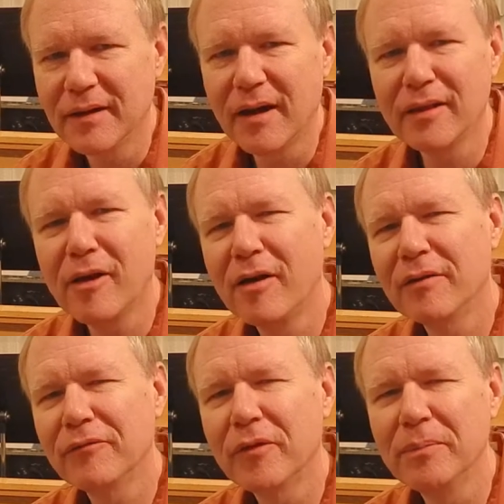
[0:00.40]
I
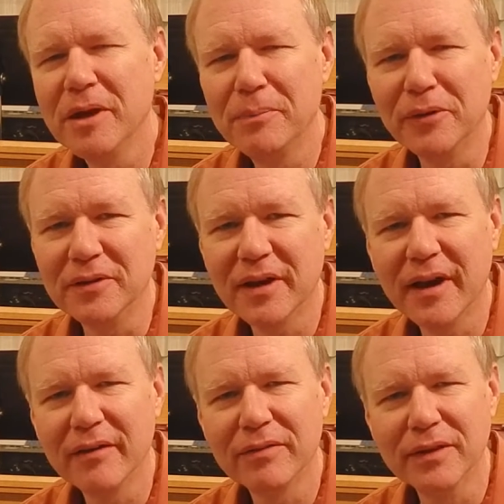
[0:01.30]
long for people to
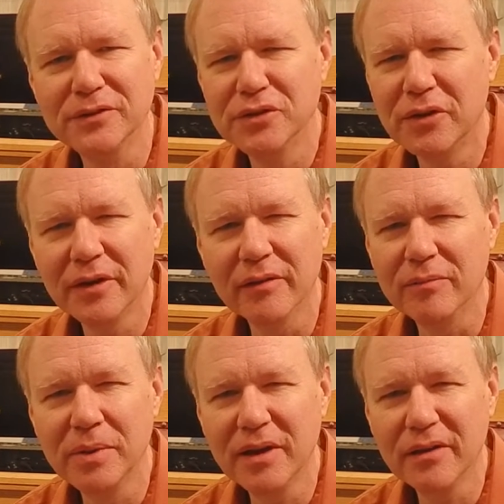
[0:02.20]
have the joy
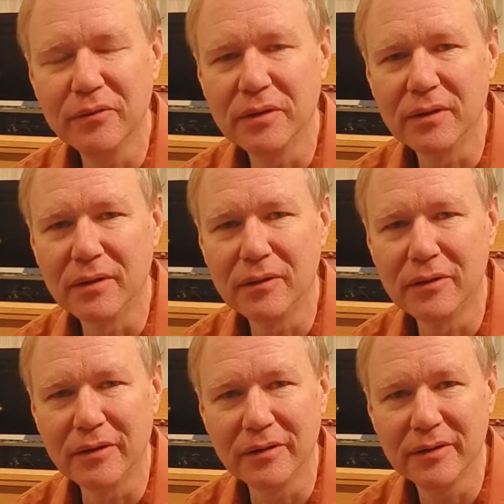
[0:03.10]
of being with the
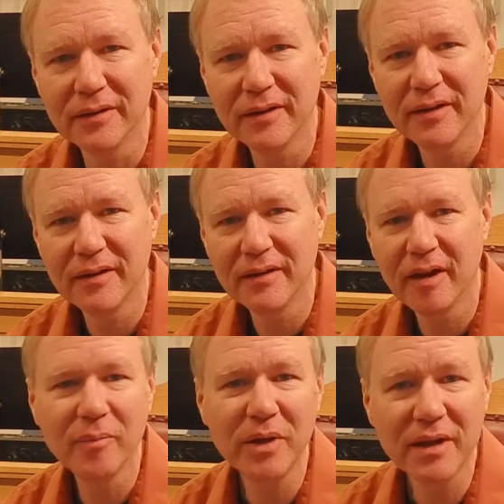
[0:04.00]
Lord
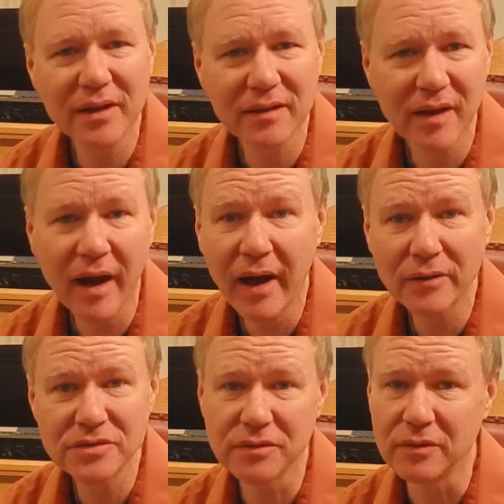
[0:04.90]
and being in the
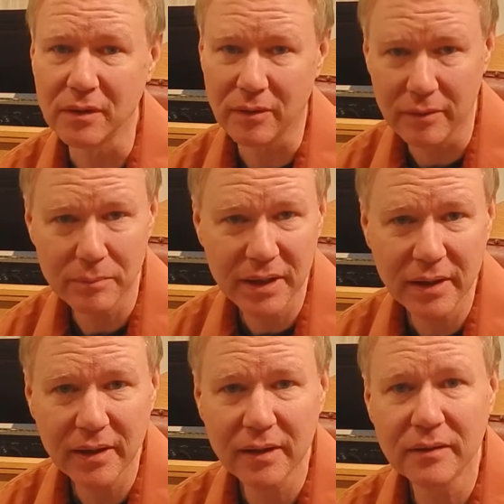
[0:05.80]
house of the Lord,
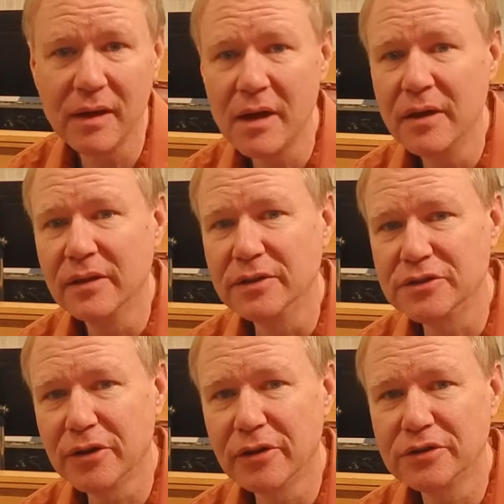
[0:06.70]
being in the
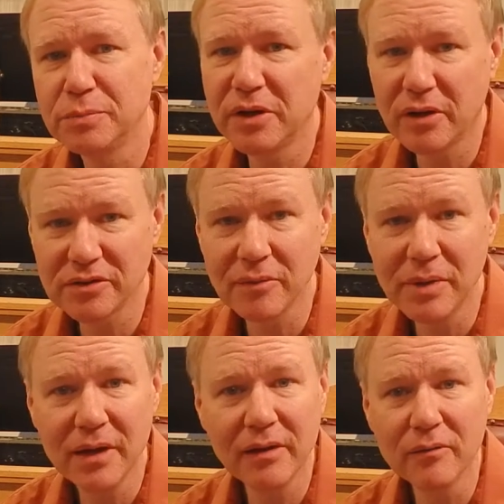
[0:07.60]
church, but also
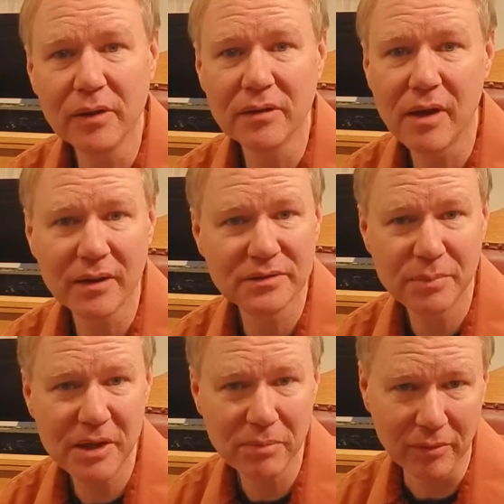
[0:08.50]
being with God's
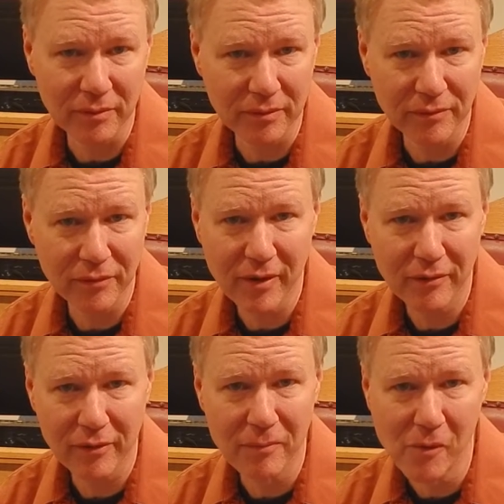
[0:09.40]
people
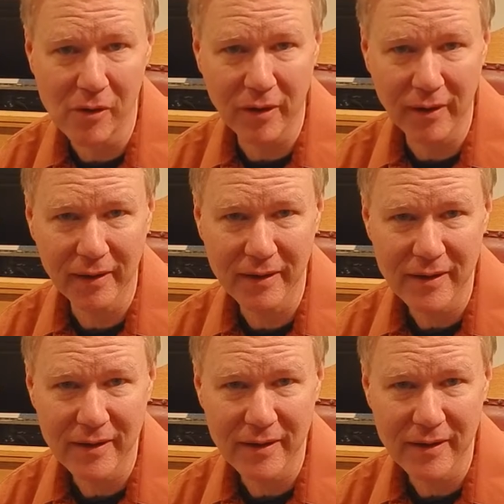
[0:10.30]
forevermore.